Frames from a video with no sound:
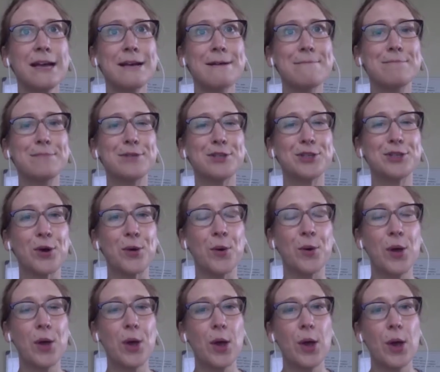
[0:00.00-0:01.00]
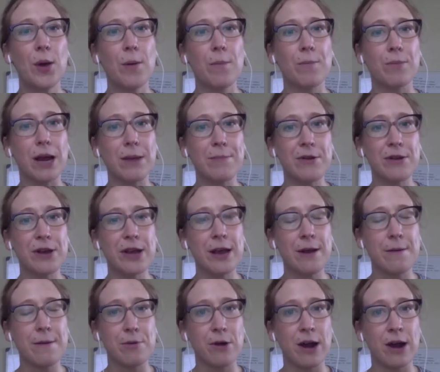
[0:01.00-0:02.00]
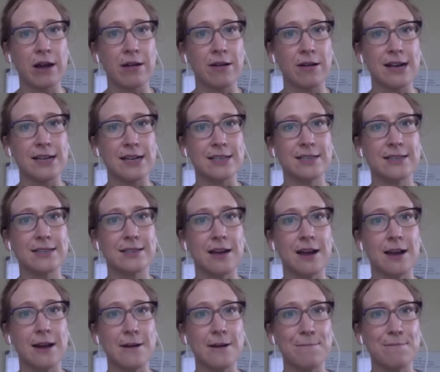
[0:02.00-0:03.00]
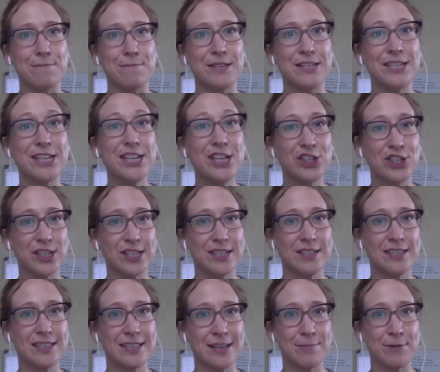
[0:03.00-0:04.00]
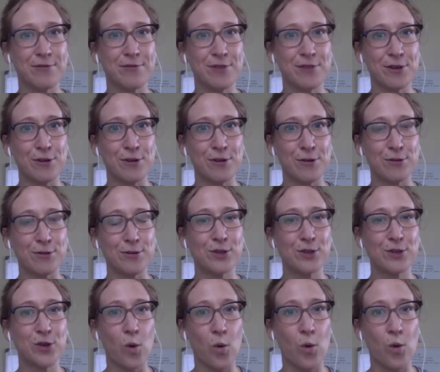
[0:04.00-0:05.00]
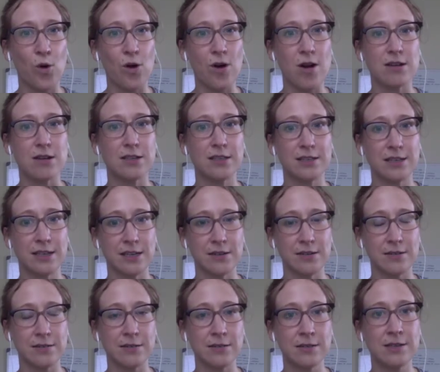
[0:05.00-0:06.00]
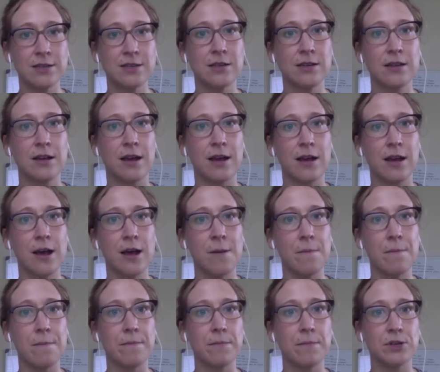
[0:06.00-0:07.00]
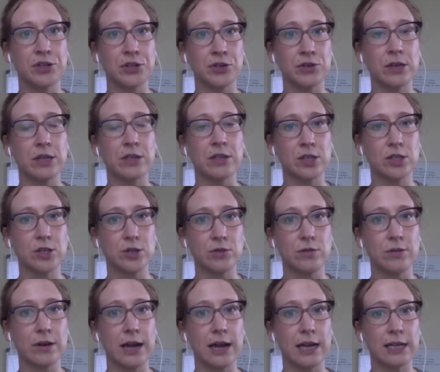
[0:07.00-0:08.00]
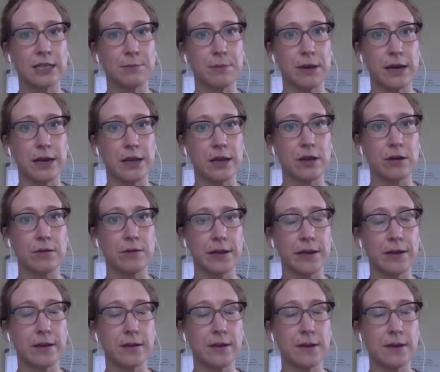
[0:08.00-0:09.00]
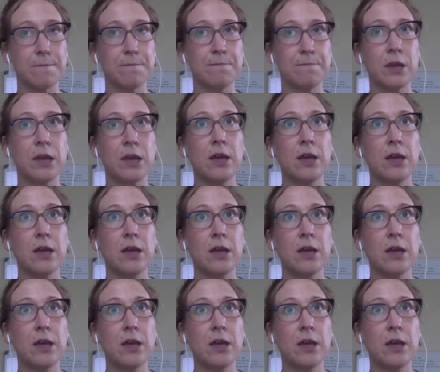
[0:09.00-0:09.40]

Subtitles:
So Primary Care Progress teaches some of those core skills during the student hotspotting curriculum.